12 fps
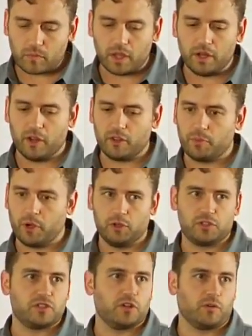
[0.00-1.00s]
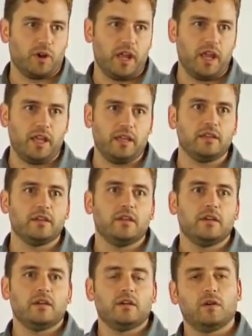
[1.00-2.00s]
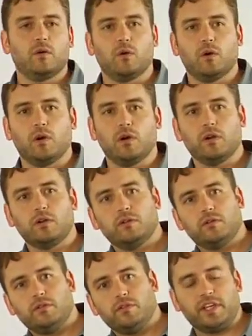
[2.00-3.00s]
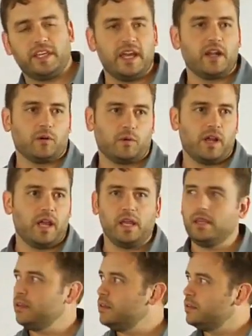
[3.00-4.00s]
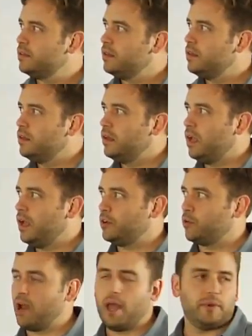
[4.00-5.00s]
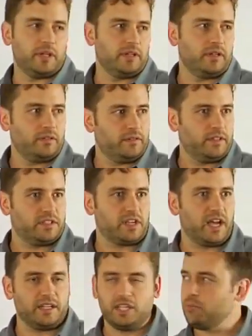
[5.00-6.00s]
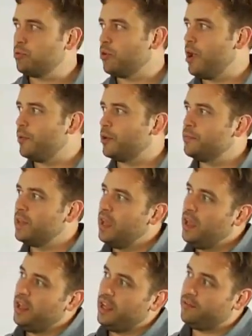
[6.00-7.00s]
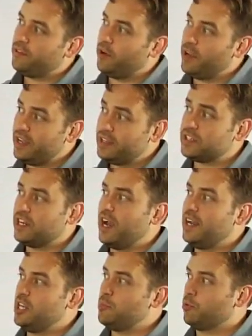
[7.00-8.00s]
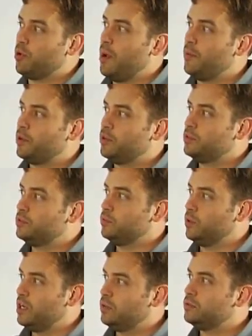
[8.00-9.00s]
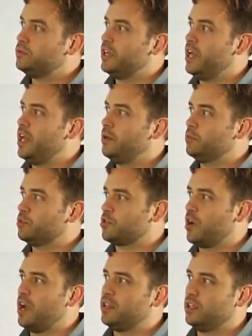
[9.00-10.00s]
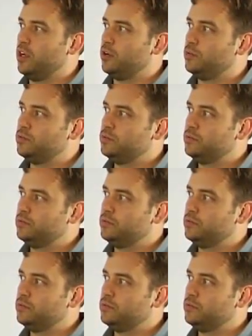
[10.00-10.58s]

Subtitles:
the post array or the get array and grabbing this ID parameter. If there is an ID parameter, well, then we'll try and load.